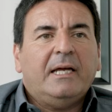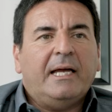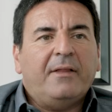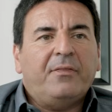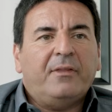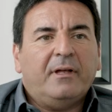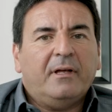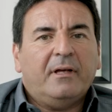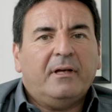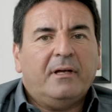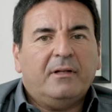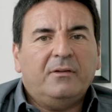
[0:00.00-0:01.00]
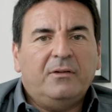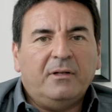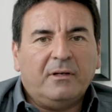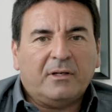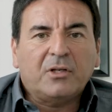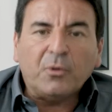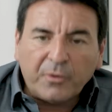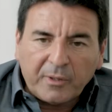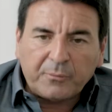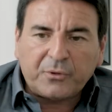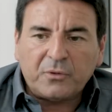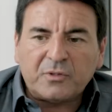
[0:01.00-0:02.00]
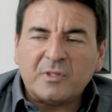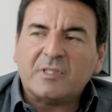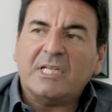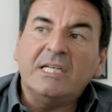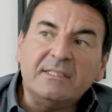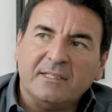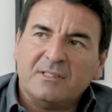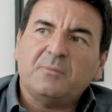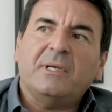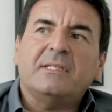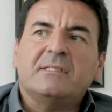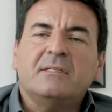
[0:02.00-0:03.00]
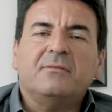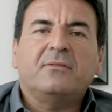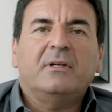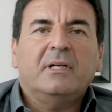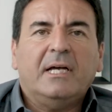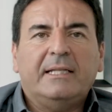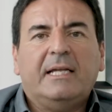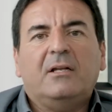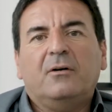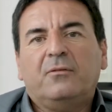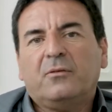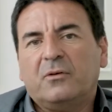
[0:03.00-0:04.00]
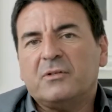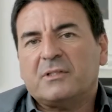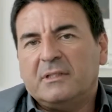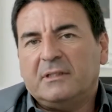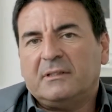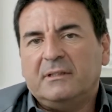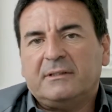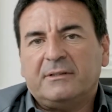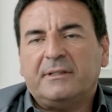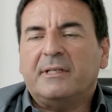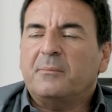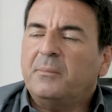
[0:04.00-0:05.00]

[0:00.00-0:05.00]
and the curing process is expensive, and then of course the turning